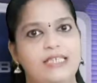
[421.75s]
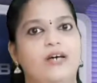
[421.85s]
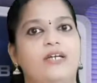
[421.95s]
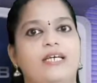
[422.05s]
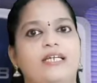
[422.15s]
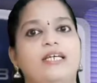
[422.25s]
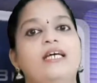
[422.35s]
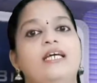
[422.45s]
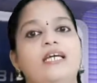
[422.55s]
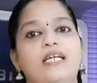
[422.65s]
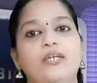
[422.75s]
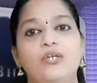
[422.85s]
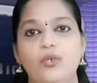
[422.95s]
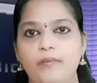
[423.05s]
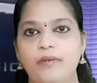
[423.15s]
organ in
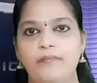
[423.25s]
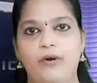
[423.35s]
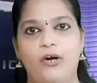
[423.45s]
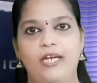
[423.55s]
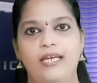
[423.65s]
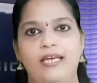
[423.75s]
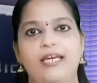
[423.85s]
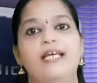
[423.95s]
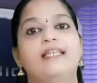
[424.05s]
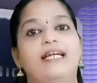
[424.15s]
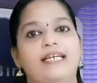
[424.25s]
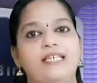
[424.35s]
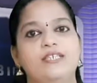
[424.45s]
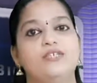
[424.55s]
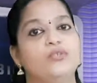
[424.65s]
human body, that
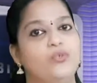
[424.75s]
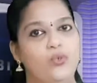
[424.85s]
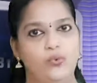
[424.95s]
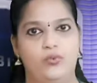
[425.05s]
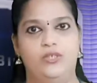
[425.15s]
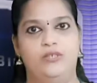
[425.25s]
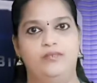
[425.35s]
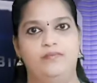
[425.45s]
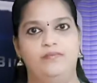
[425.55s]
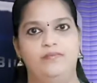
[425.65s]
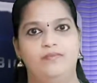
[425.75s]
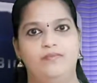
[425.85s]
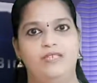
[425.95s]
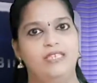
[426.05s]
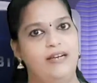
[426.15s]
is nose.
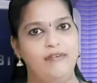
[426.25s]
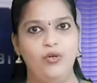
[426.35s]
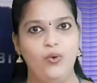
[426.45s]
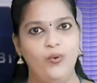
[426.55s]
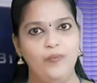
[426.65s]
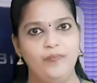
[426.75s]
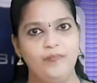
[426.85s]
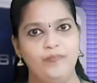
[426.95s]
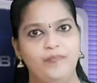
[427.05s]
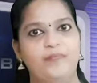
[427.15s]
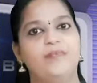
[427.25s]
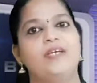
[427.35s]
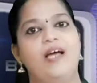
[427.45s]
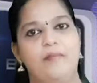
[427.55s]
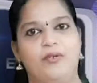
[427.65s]
Shall we go?
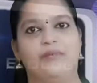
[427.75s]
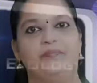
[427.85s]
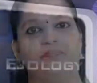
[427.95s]
Come on.